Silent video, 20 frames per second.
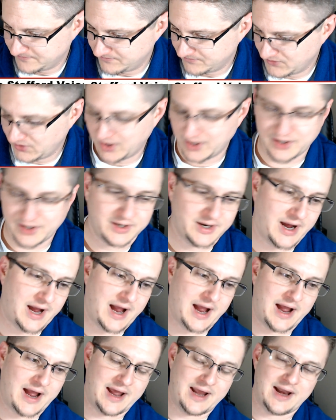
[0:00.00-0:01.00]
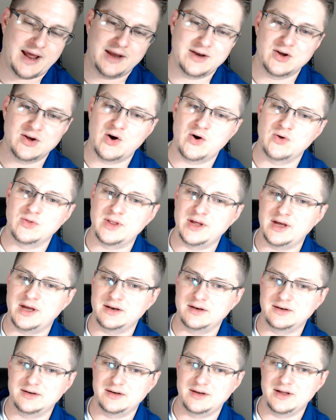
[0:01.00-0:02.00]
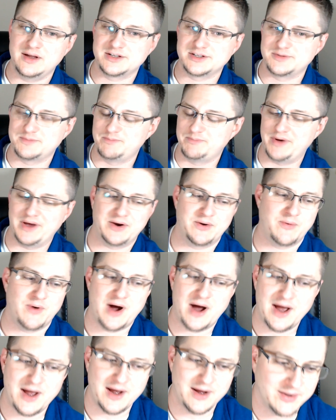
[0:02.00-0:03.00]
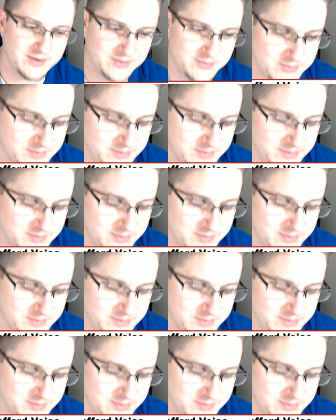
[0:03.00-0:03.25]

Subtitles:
look, I know that it's been a while.